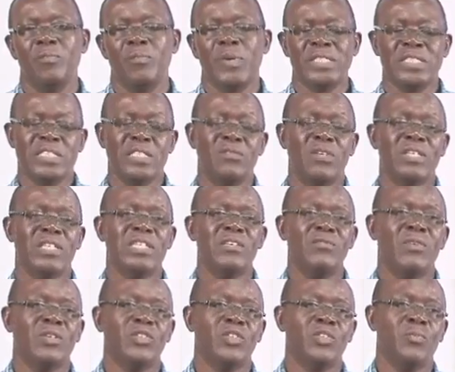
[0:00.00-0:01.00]
passively
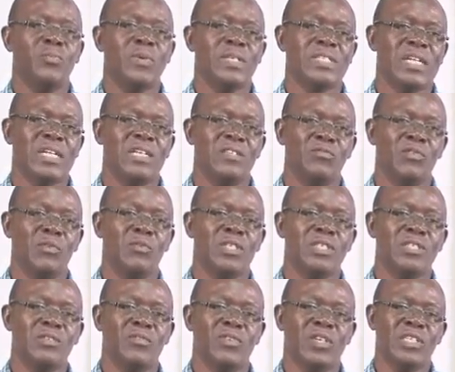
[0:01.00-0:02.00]
give out your personal
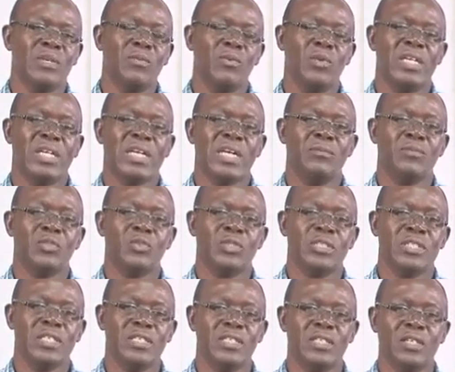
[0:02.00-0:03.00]
information. For example, when it comes to
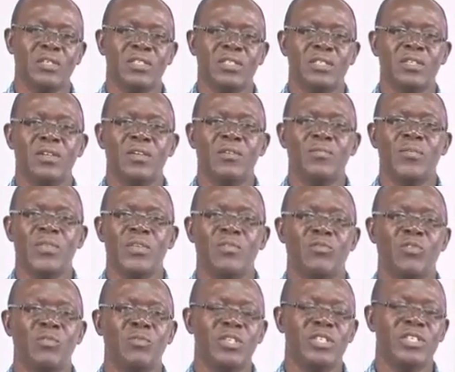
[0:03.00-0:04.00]
census
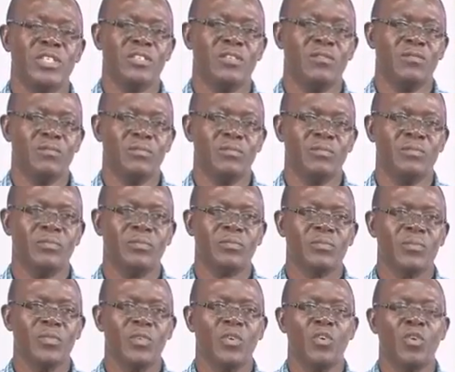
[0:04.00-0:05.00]
information
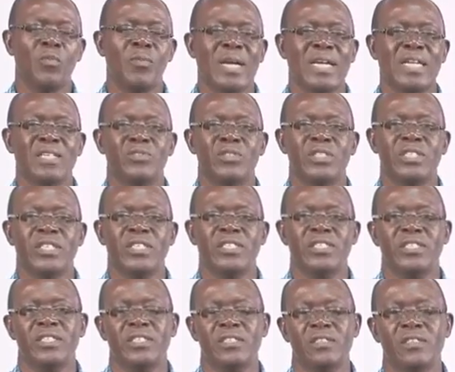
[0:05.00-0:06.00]
or market
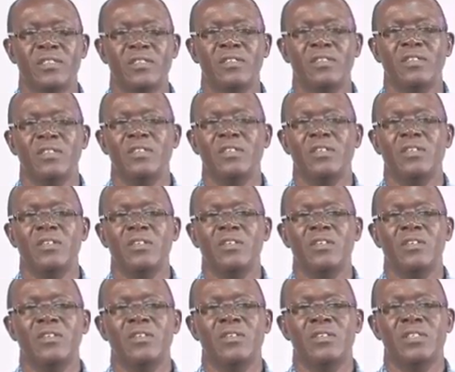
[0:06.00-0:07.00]
research,
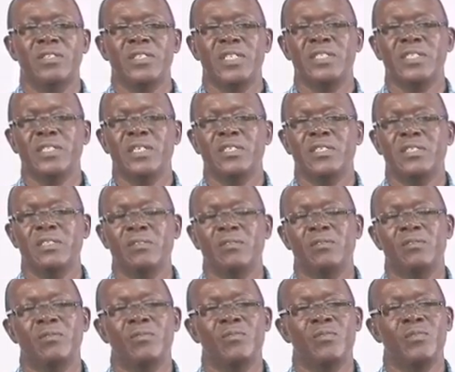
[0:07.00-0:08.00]
census
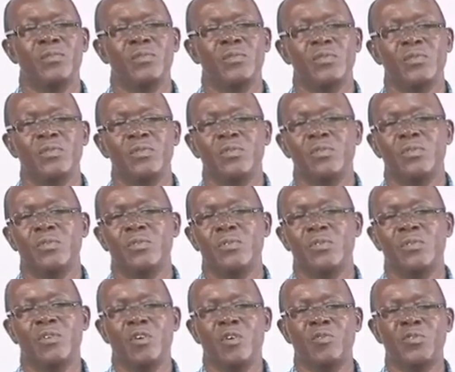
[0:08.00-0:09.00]

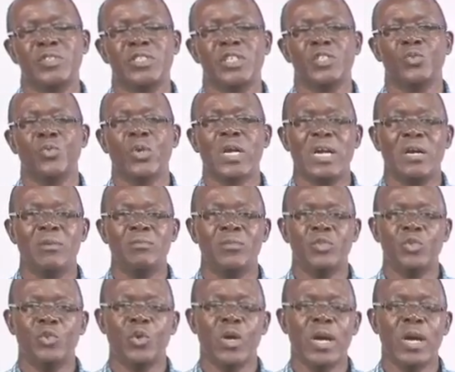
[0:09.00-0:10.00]
officers will come
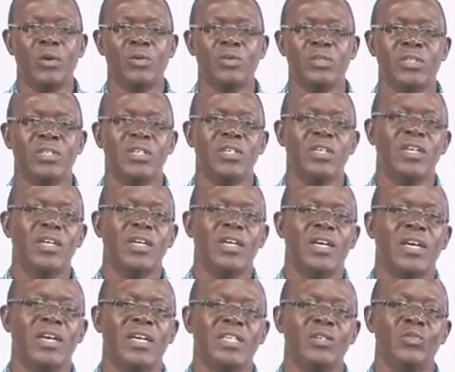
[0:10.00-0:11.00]
to your house
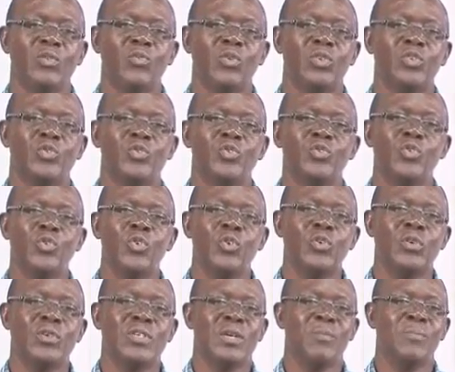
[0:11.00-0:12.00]
and they will want to
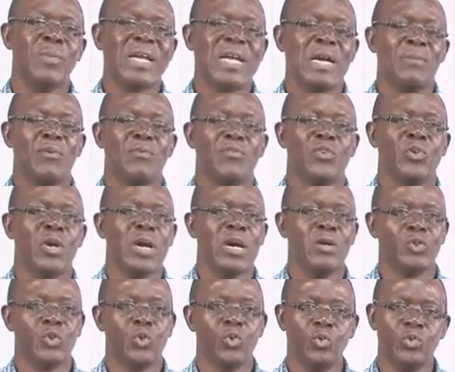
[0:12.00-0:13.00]
know the makeup of your
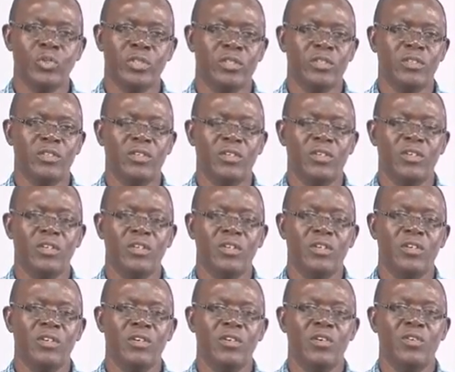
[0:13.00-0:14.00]
household.
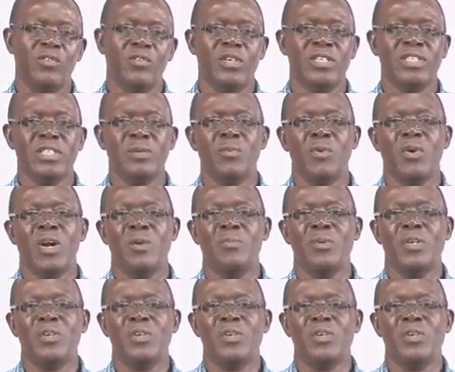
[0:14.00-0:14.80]
For example, how